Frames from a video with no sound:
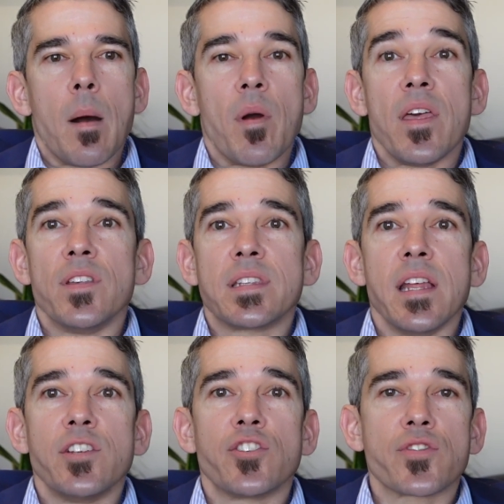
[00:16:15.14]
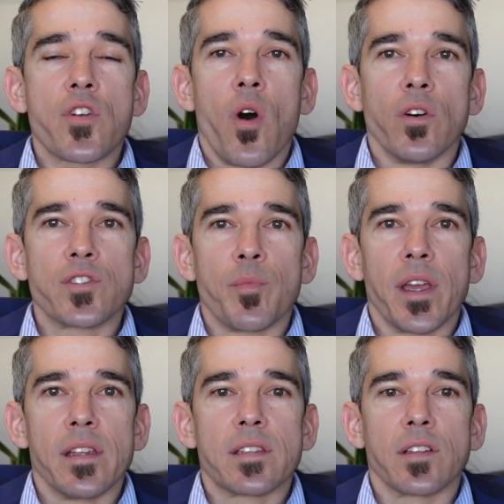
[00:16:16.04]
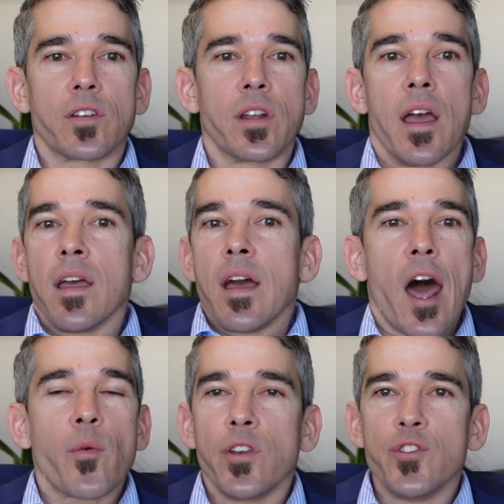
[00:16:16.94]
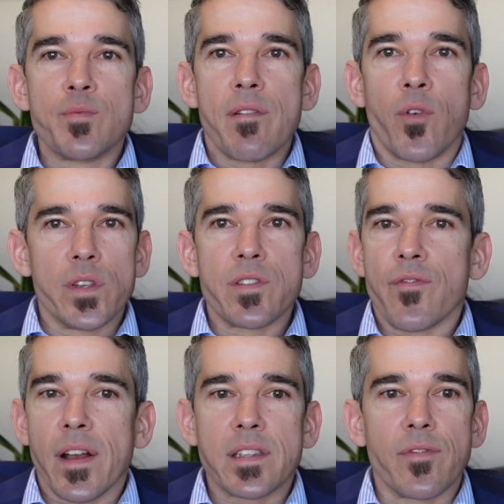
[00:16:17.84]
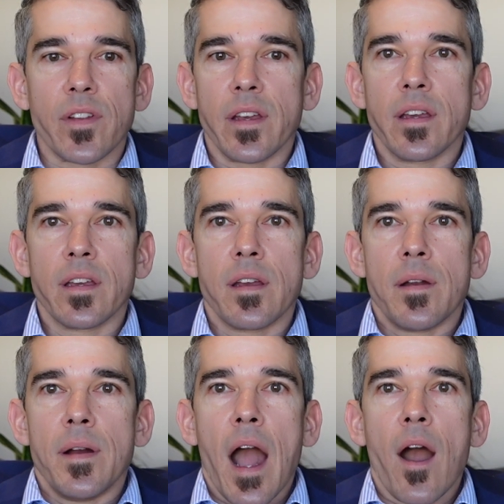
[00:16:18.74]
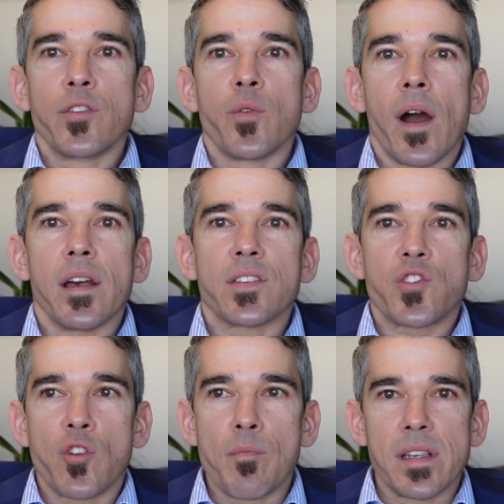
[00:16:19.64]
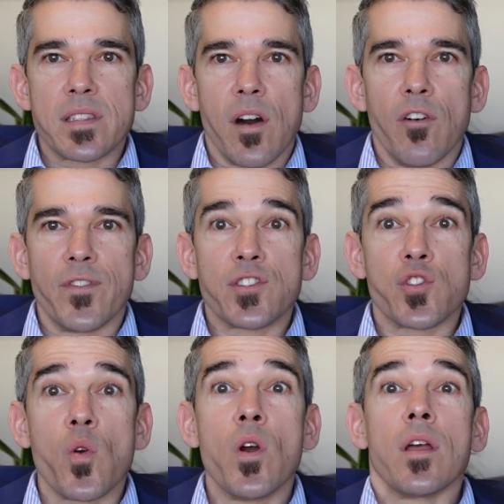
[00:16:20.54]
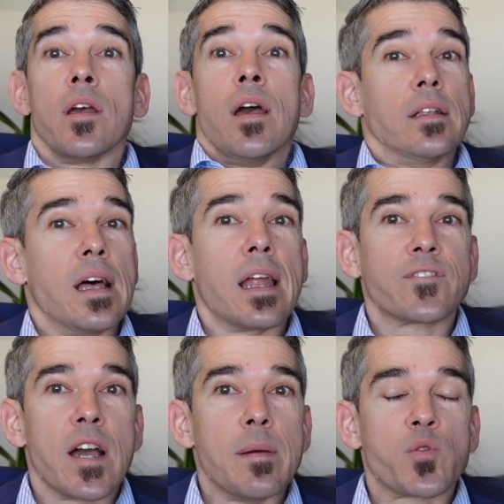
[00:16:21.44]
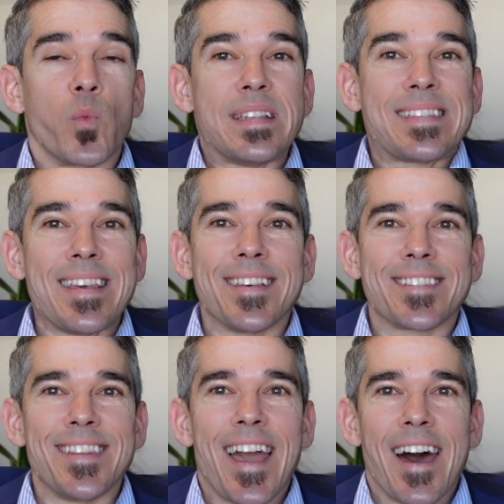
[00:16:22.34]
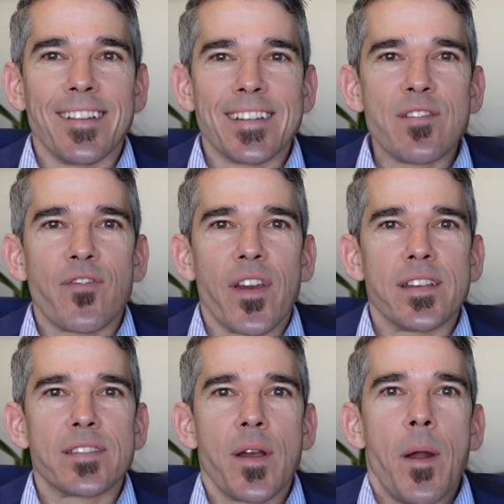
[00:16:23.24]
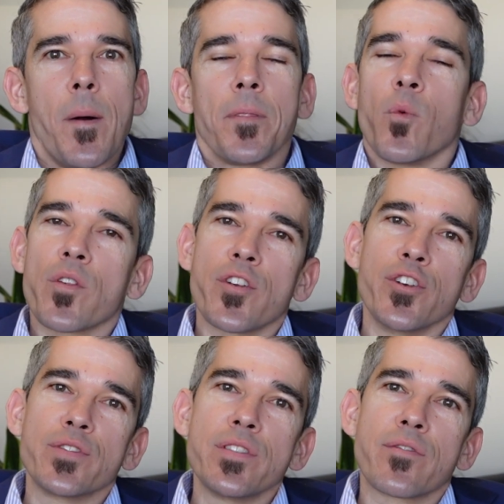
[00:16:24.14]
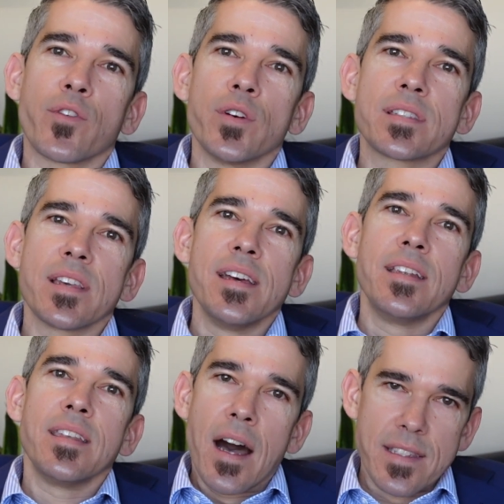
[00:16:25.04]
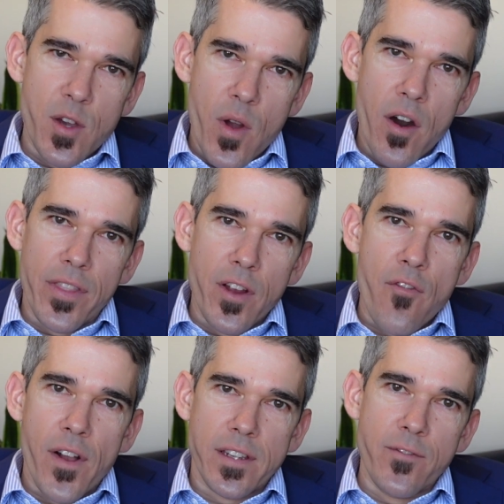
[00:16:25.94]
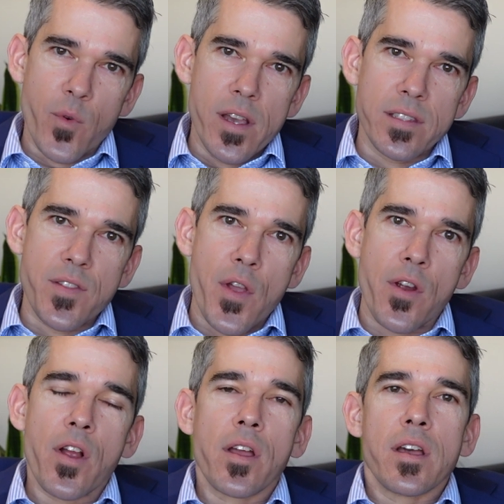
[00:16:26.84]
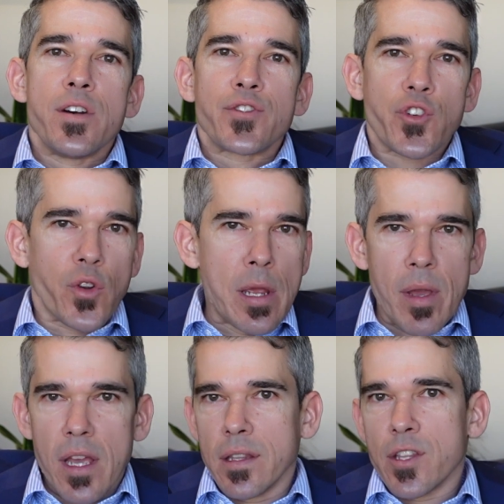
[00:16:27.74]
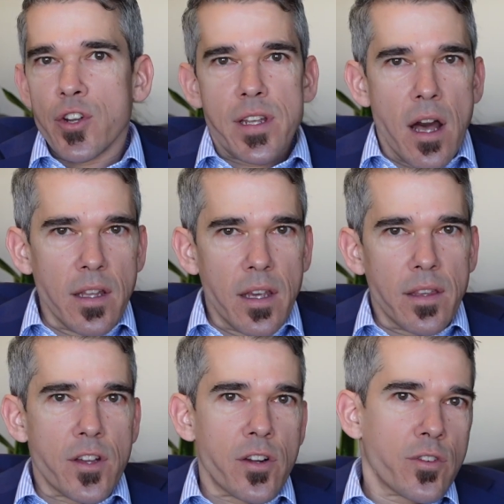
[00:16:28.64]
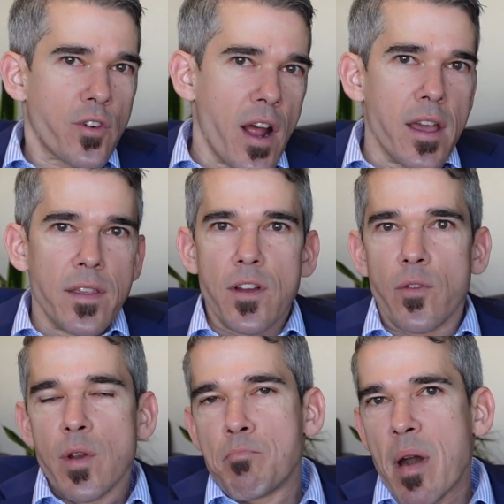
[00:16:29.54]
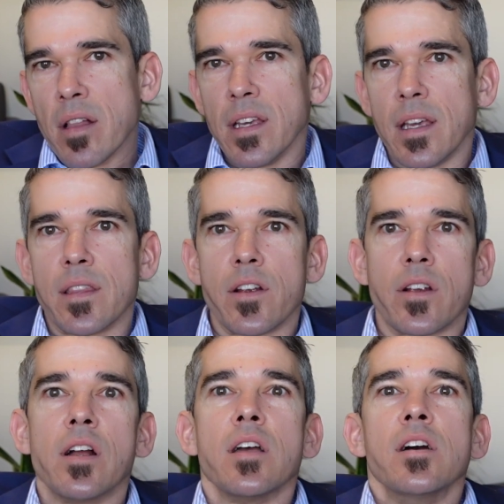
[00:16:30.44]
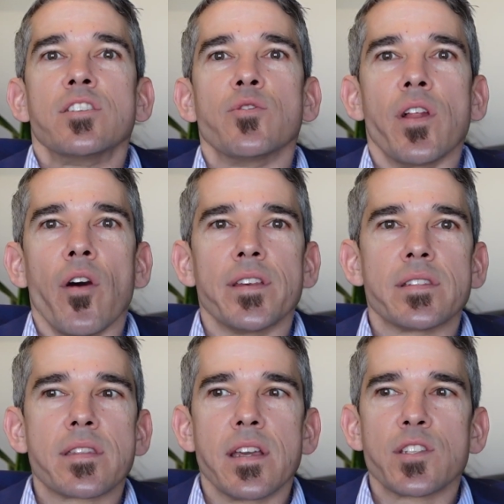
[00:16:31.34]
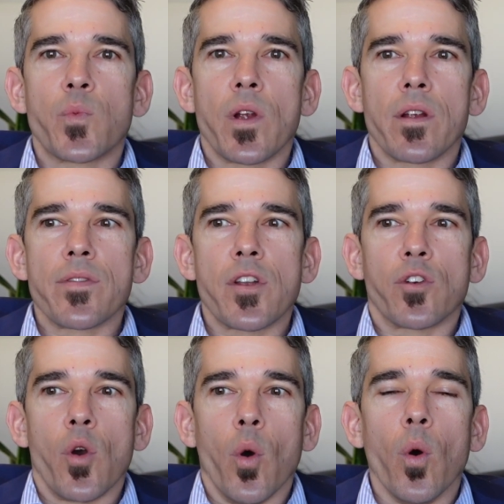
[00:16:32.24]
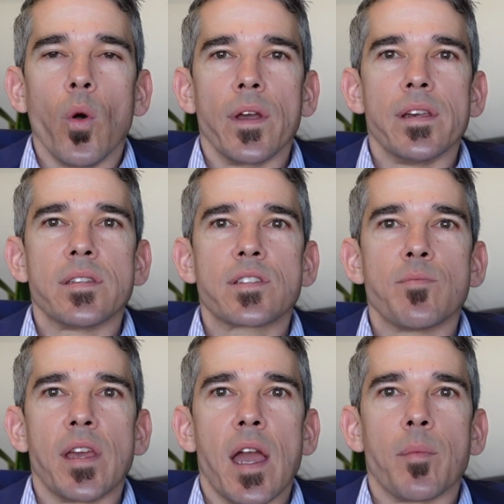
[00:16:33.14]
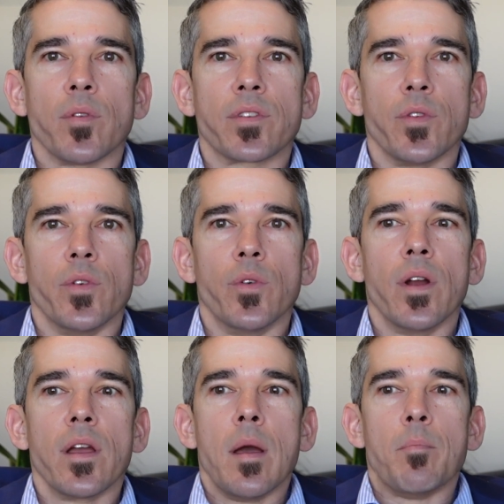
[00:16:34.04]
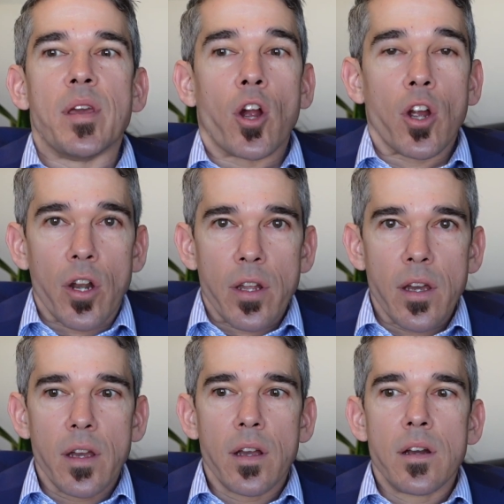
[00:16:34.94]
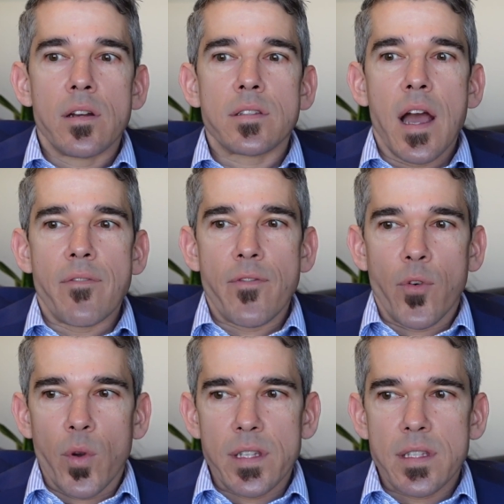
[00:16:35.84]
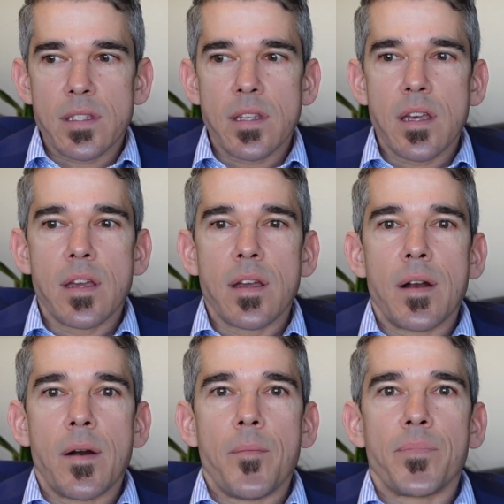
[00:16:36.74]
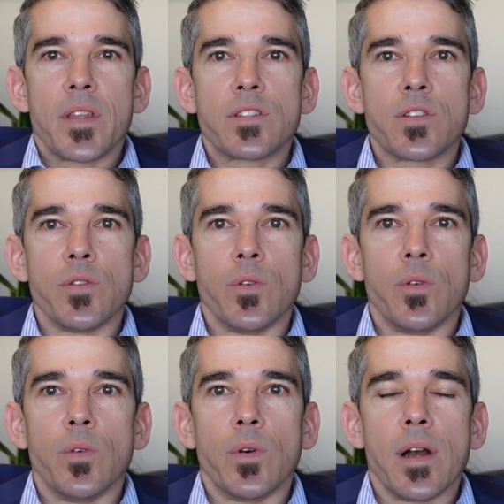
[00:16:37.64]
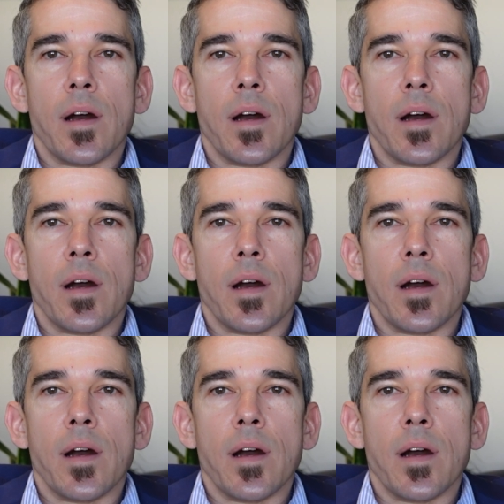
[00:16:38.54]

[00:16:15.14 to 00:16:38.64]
In the teenage years, they're also beginning to learn, how do I use my voice effectively? How do I assert myself? And so a lot of times we see this in the adolescent phase where they're using their voice in not so healthy or effective ways. They're screaming, they're yelling, they're crying, they're rebelling, they're doing all these things where their goal is to be able to be heard, to have a voice, to